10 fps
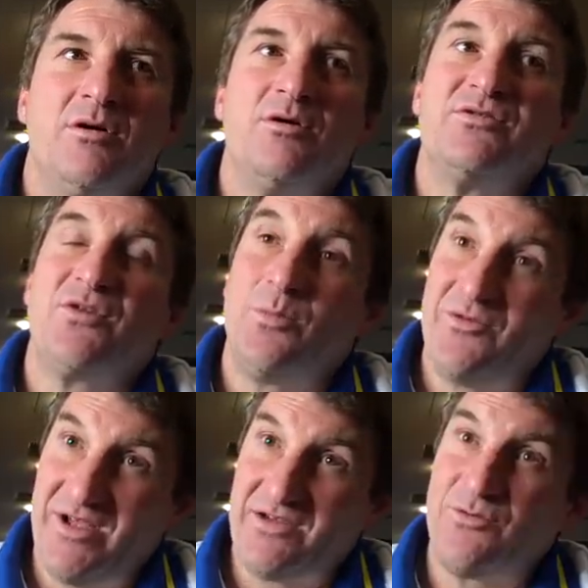on top
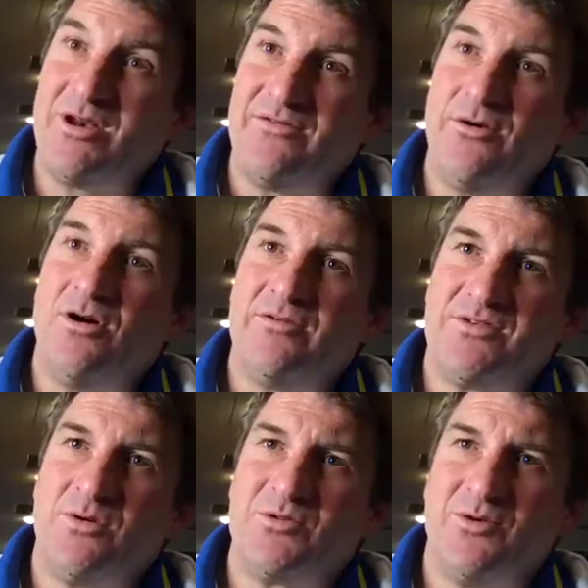of our
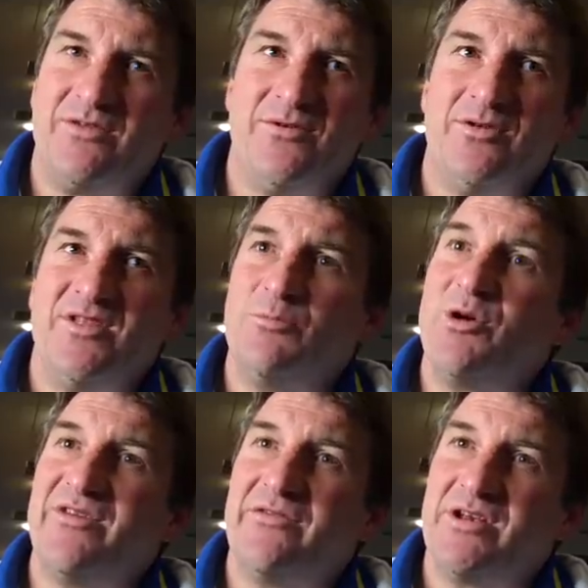top 25 than
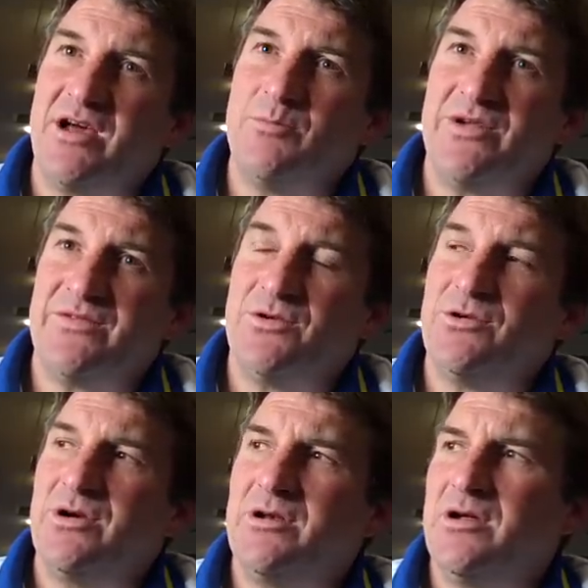we've ever done
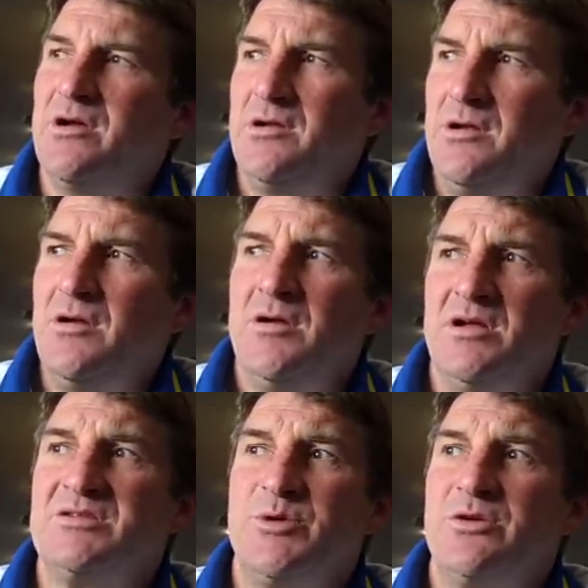before, and
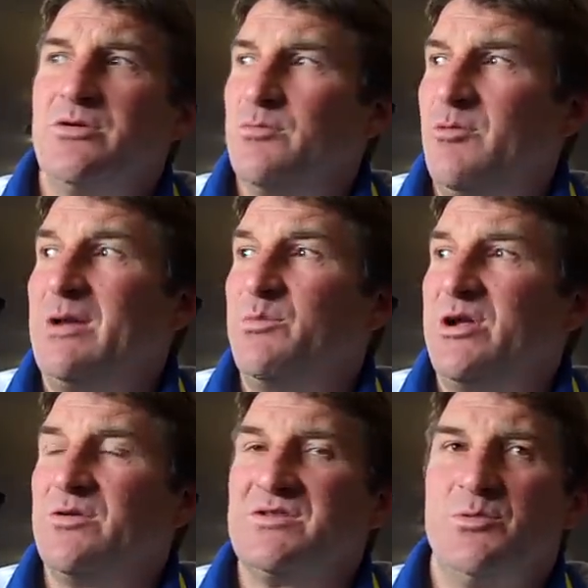it's
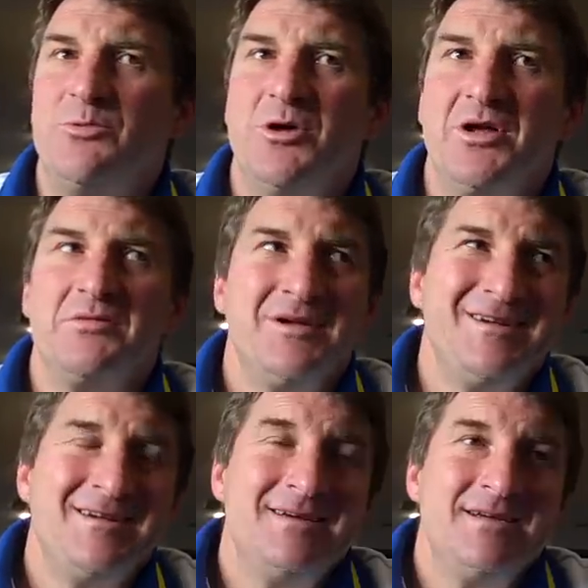because we want to
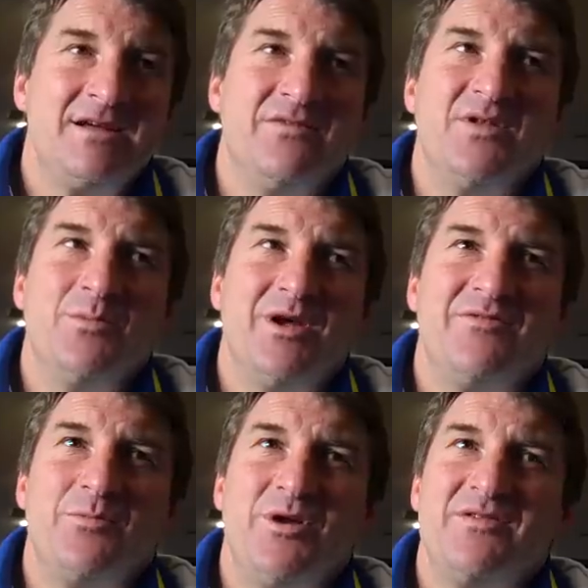give them
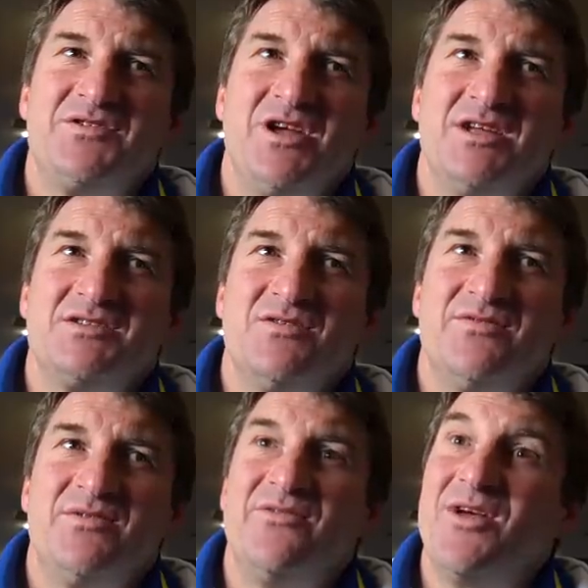every bit of chance
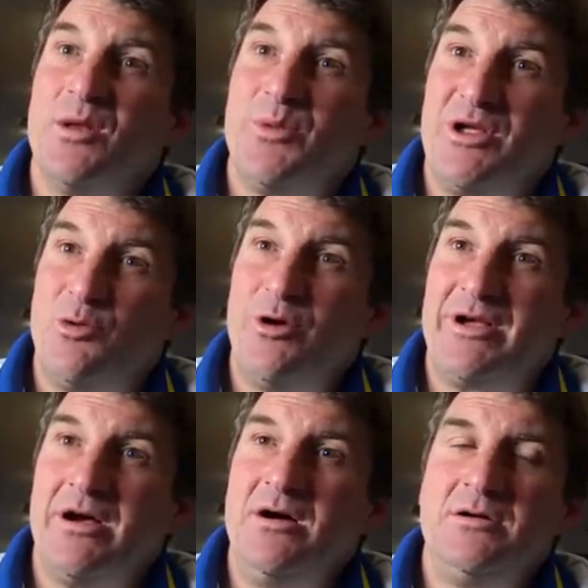of developing
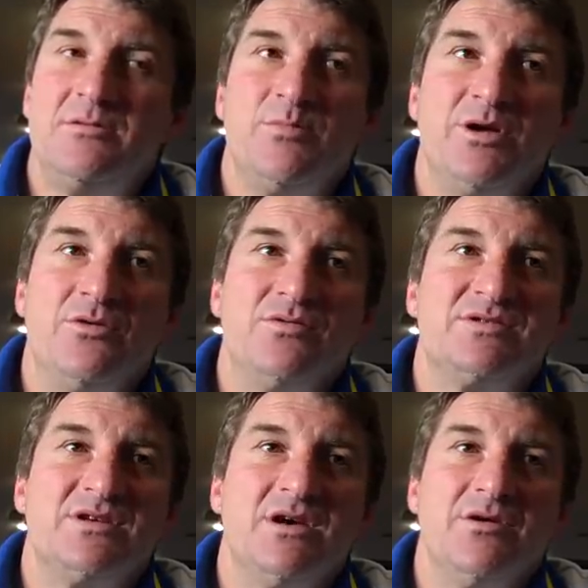quicker, but
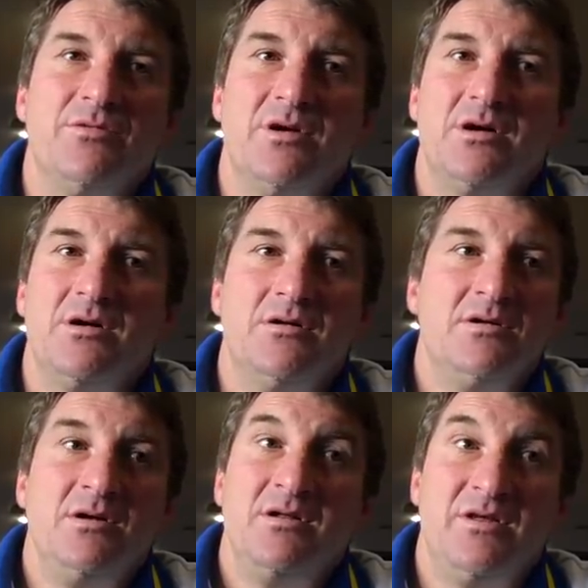also
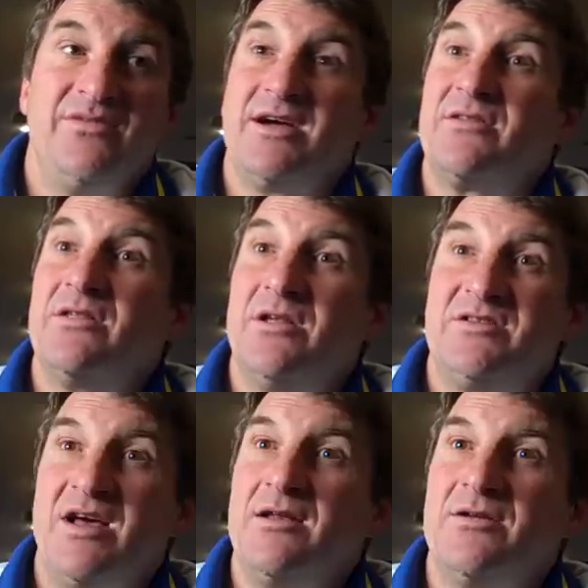the fact that they're
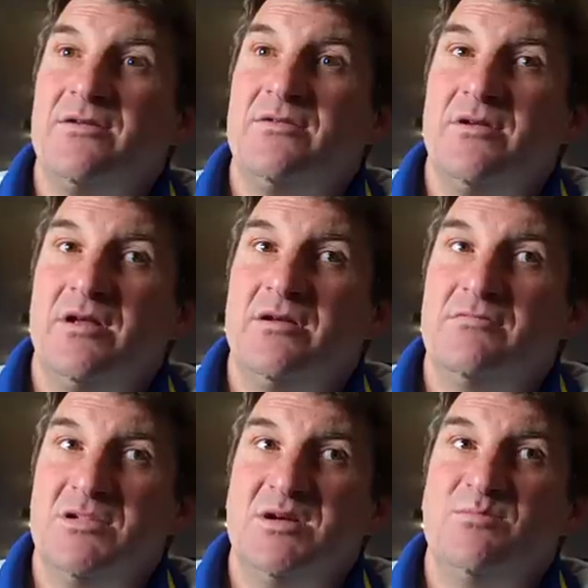talented
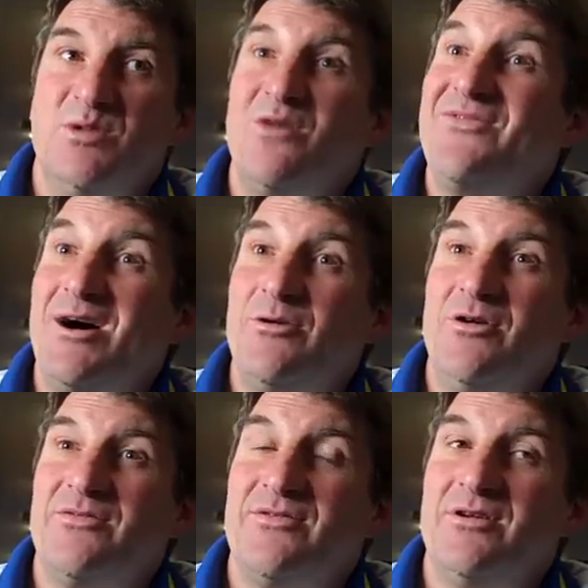and not far
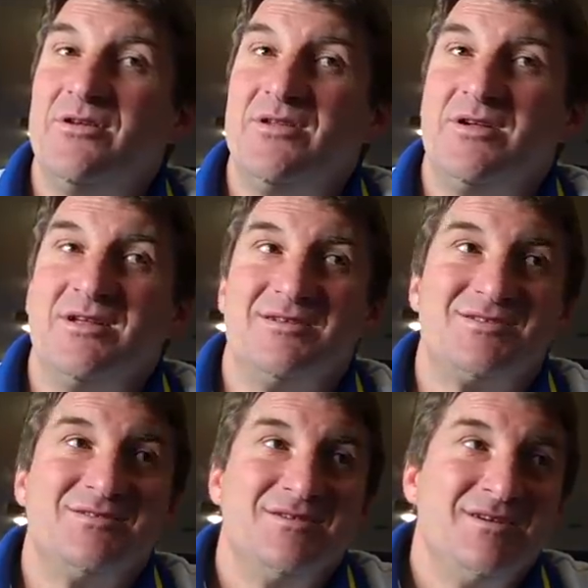off. And I think
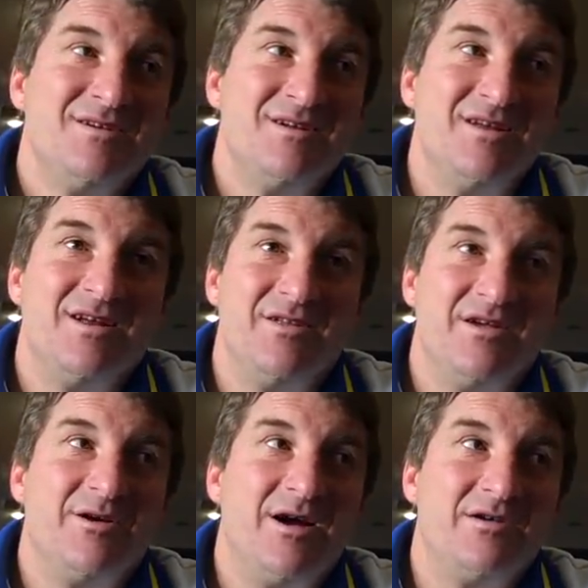it's, you know,
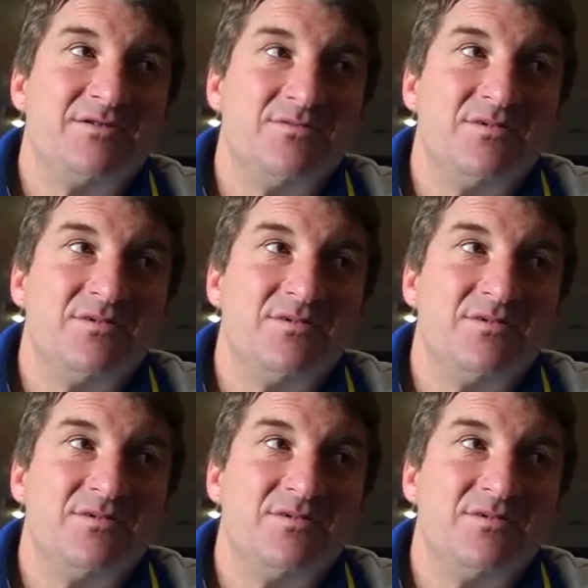there are